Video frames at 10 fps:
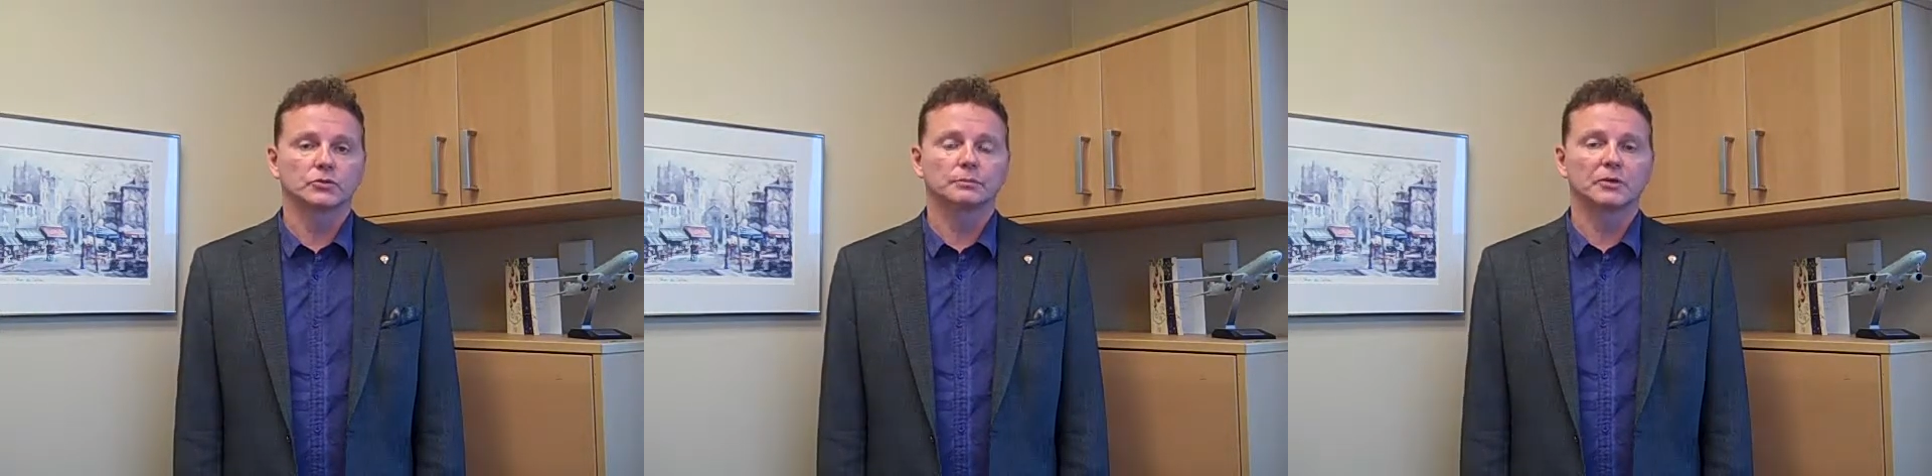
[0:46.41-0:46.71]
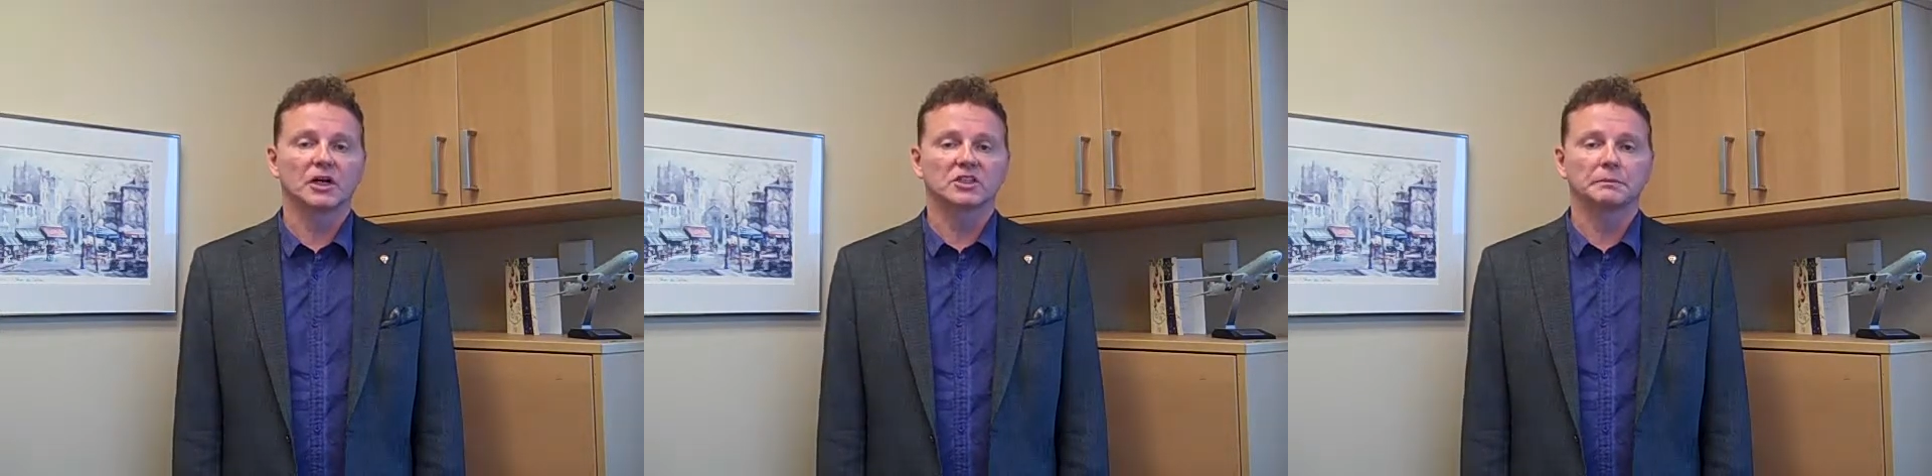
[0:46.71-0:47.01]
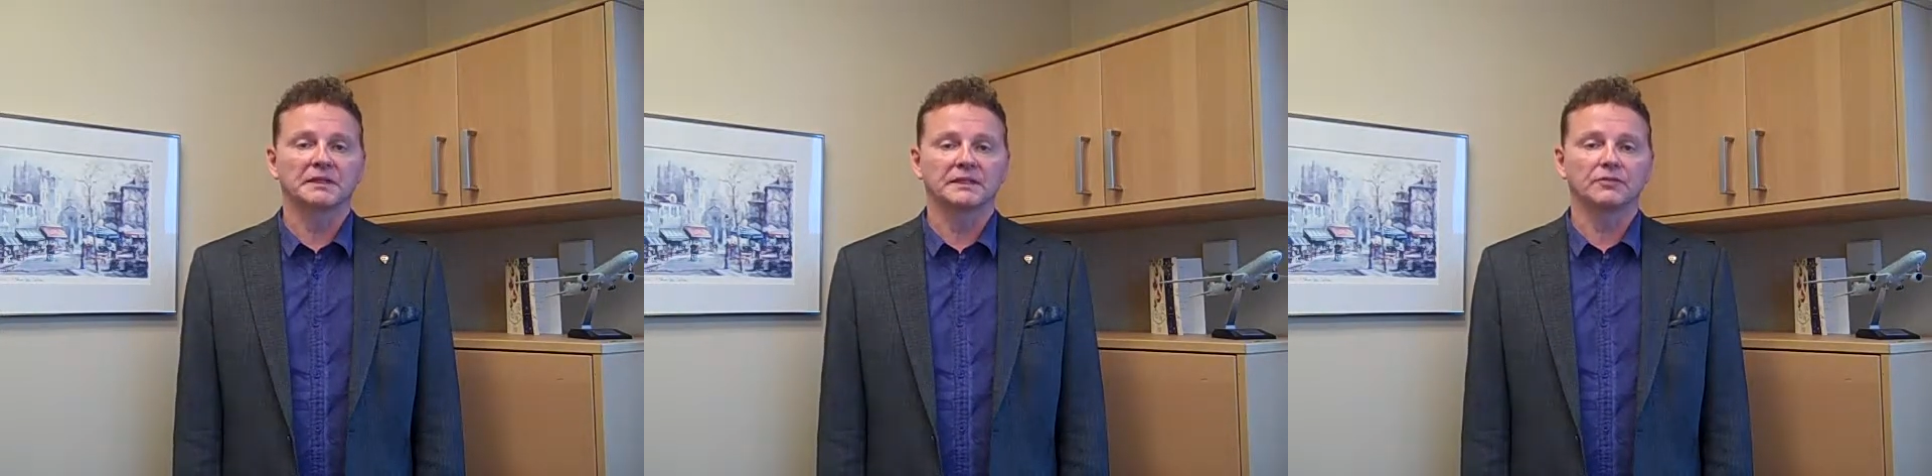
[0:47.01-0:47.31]
to
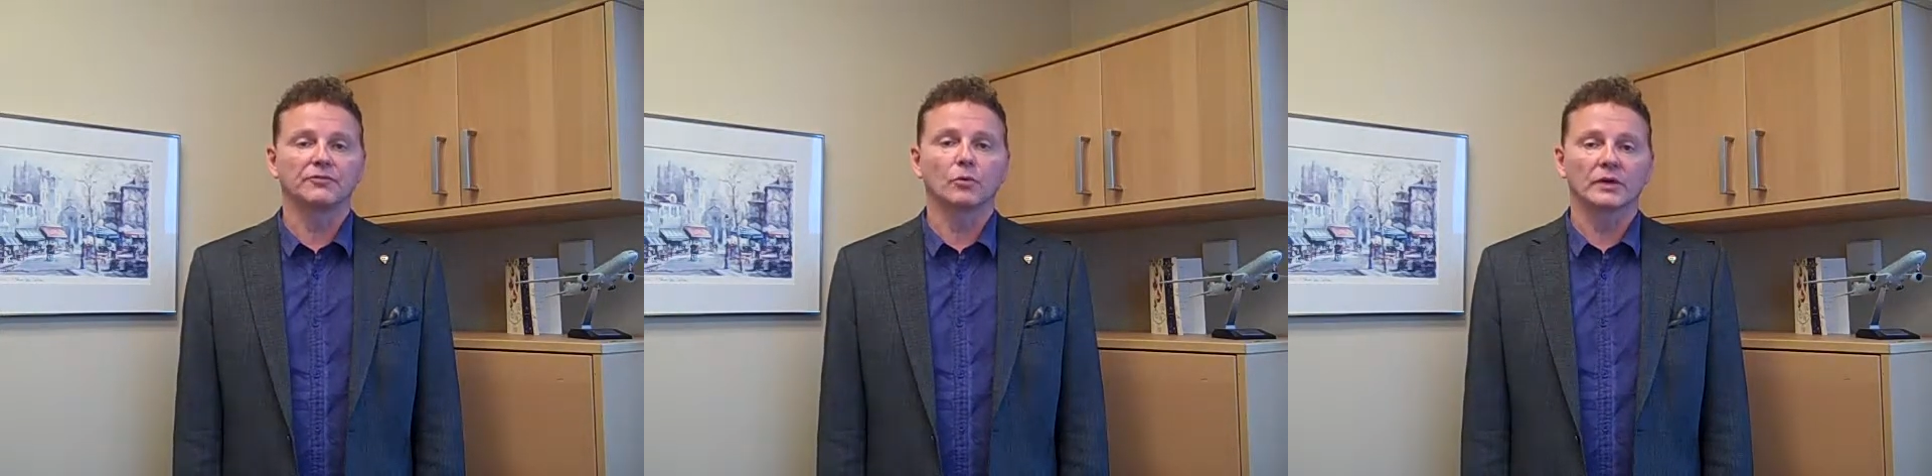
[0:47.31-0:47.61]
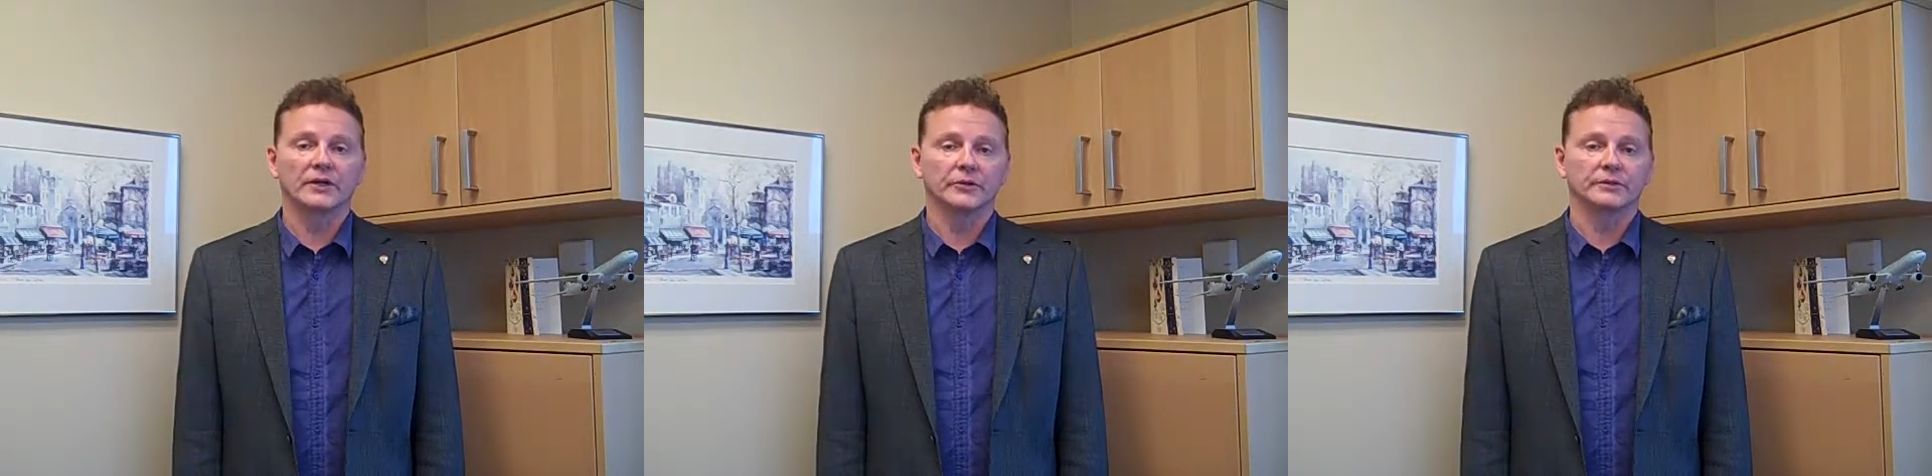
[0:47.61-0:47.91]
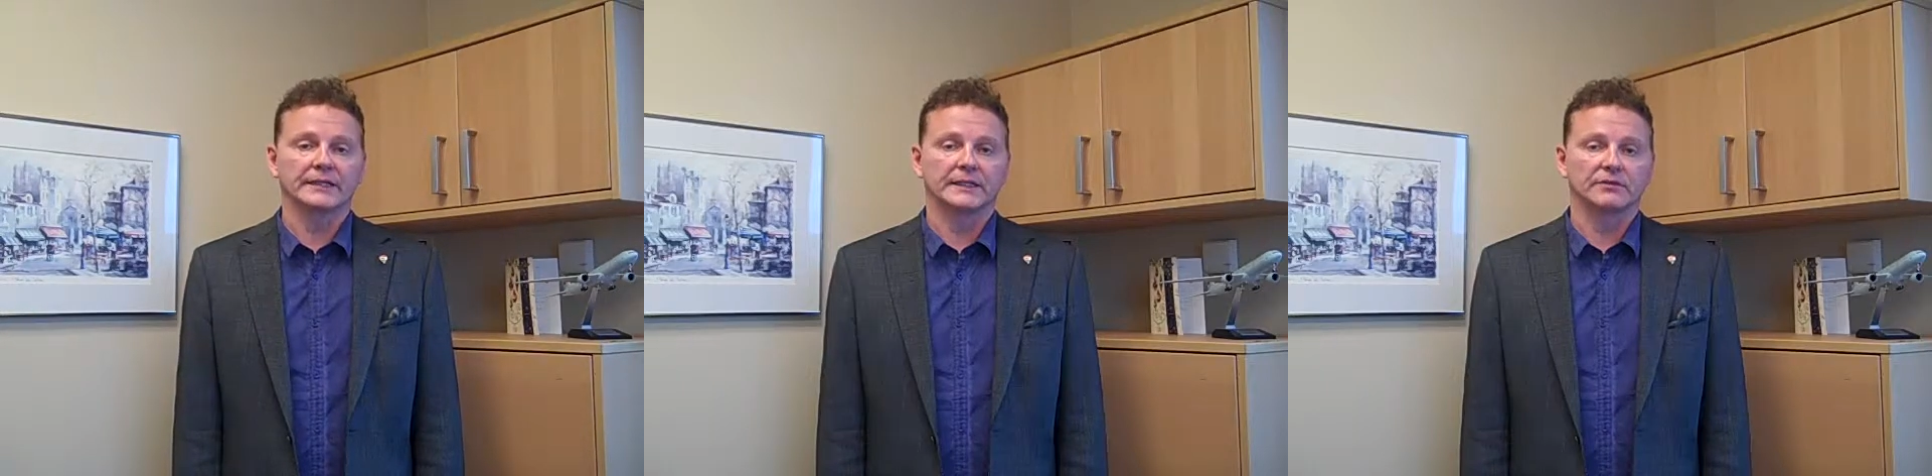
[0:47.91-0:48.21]
approximately four
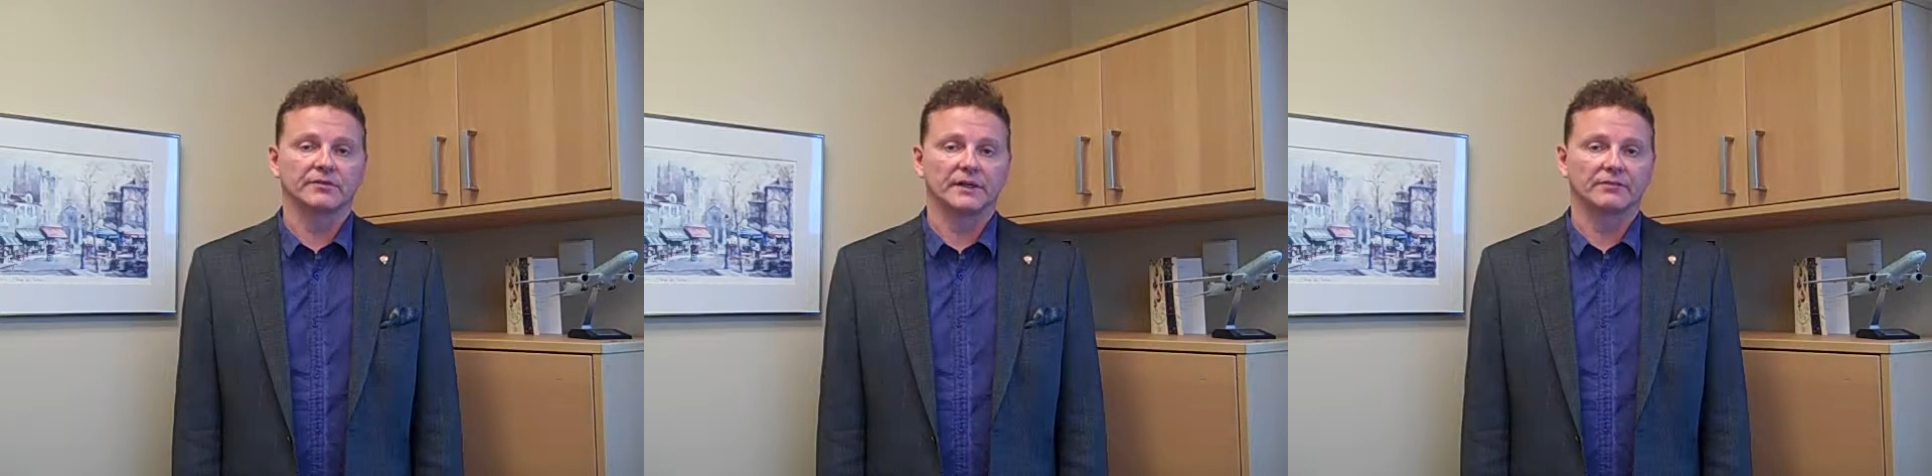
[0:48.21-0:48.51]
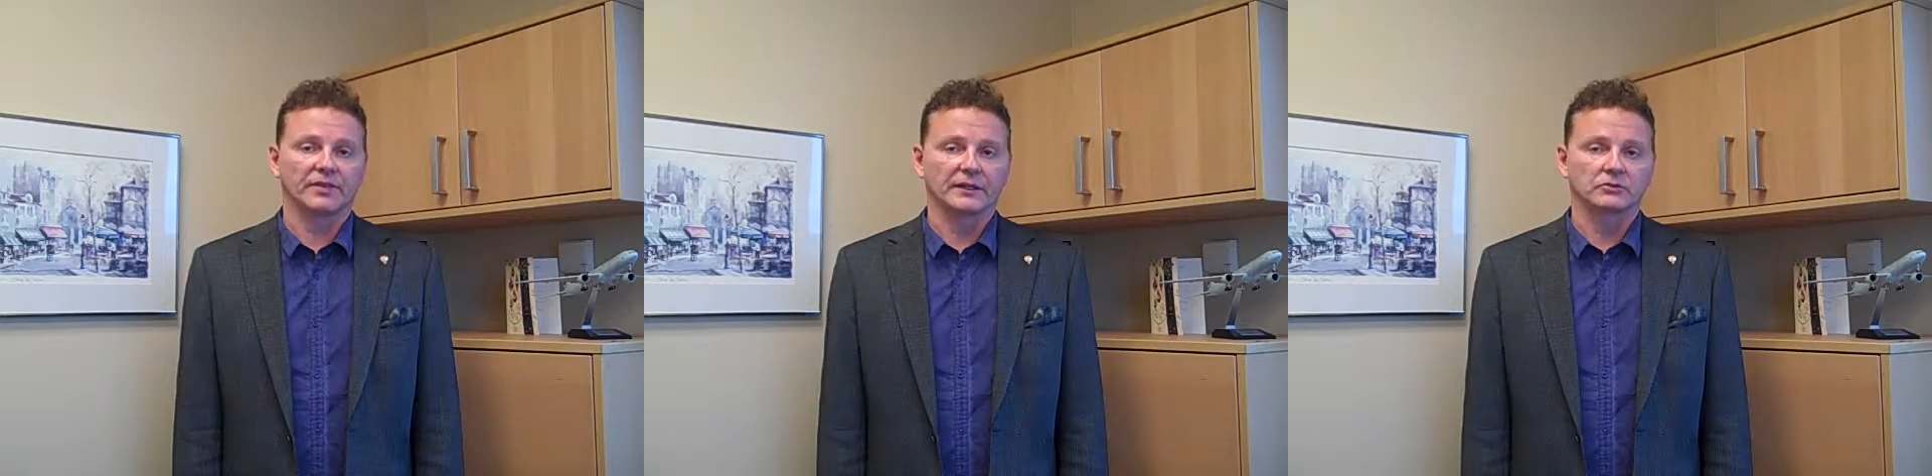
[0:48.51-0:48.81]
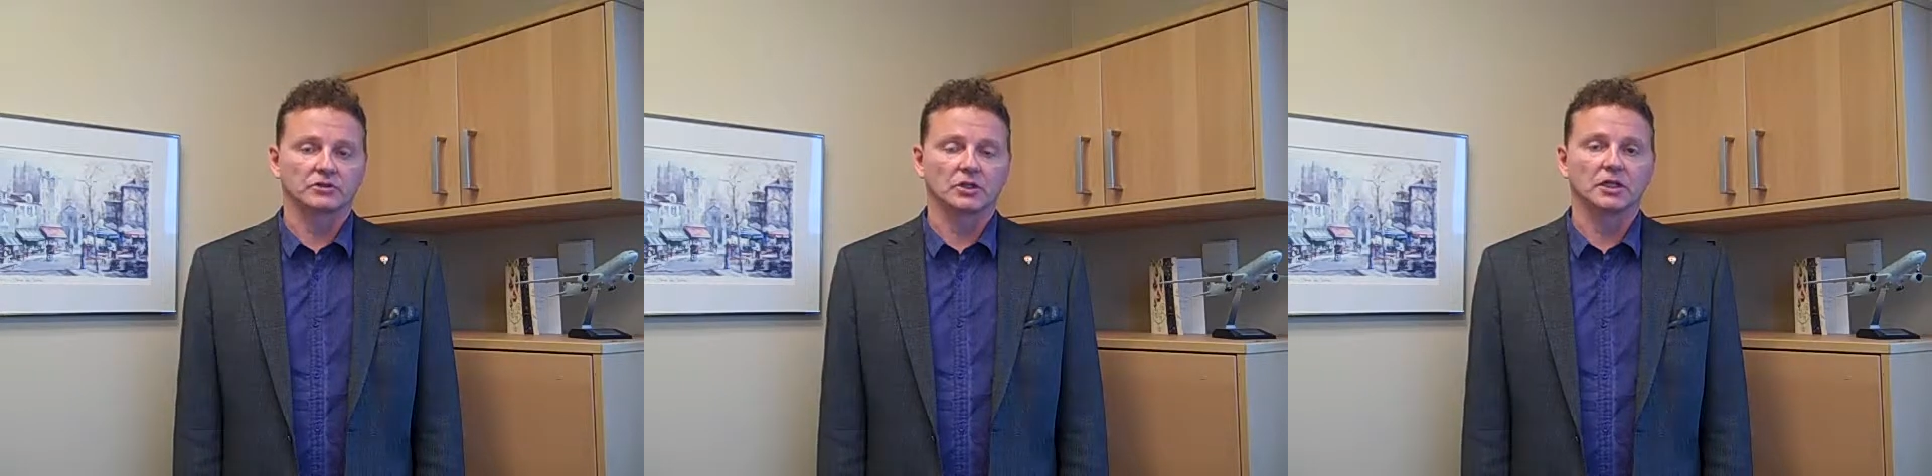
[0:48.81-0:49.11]
hundred eighty-five
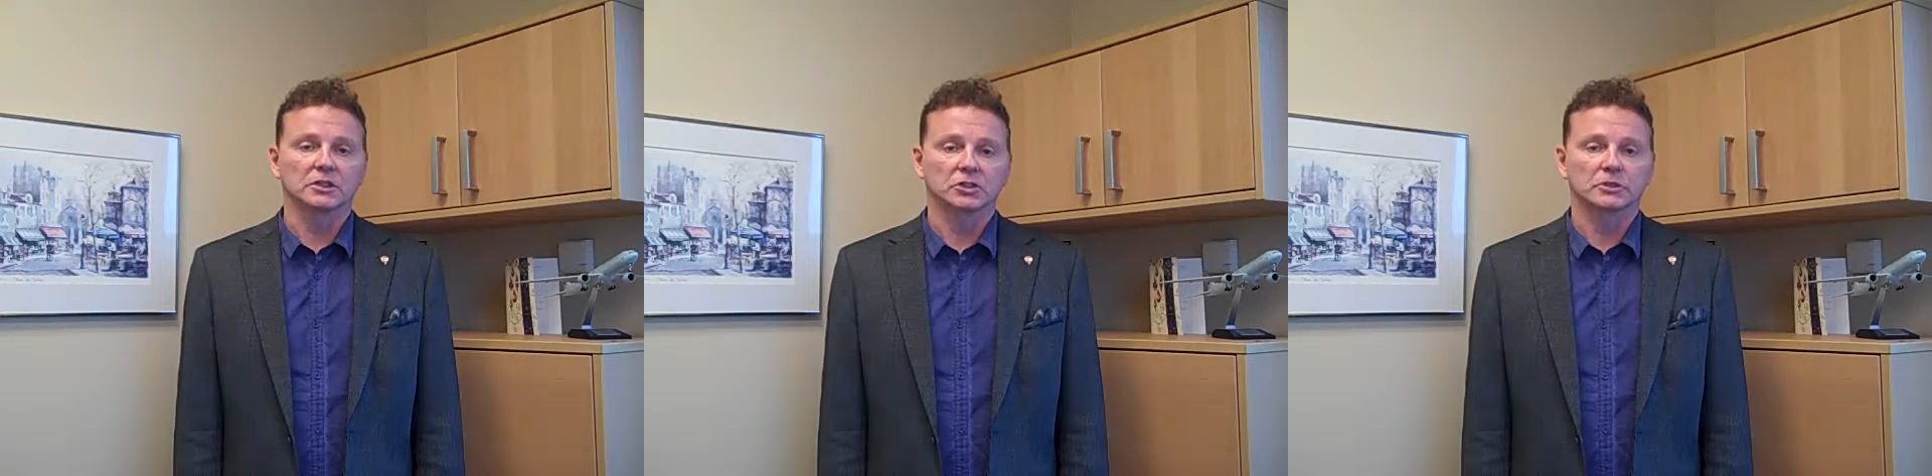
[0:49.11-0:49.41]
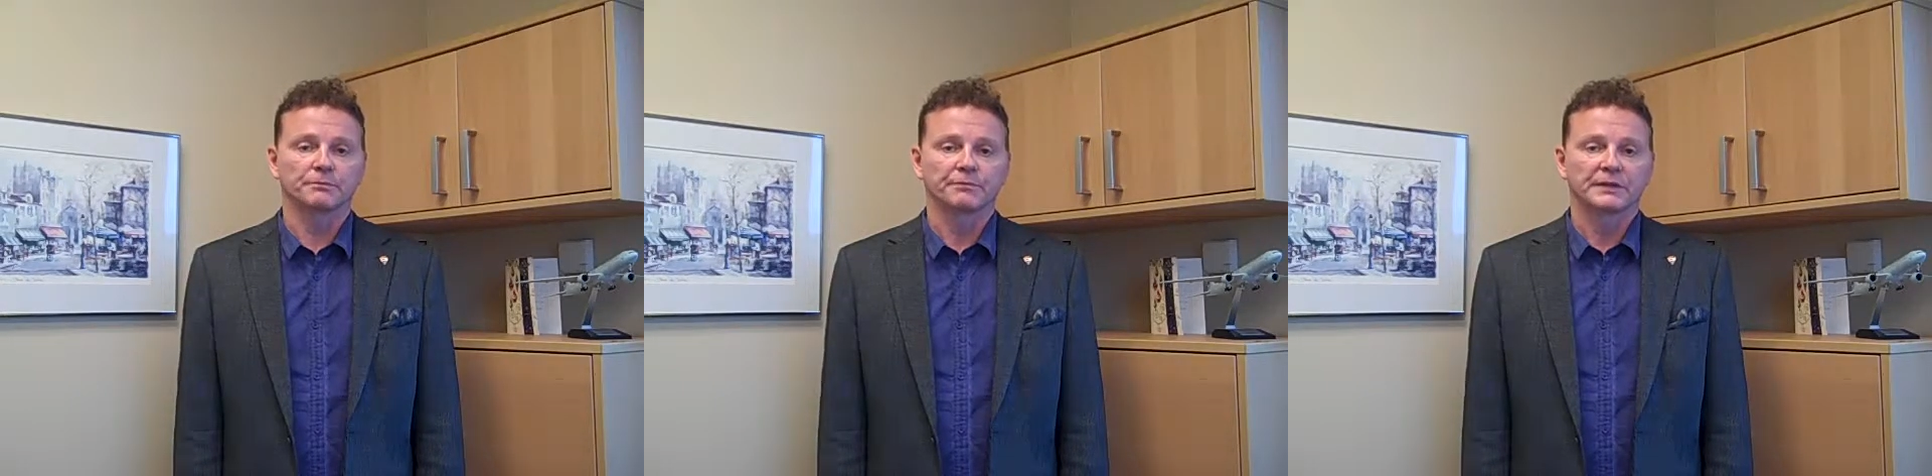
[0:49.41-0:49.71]
thousand dollars.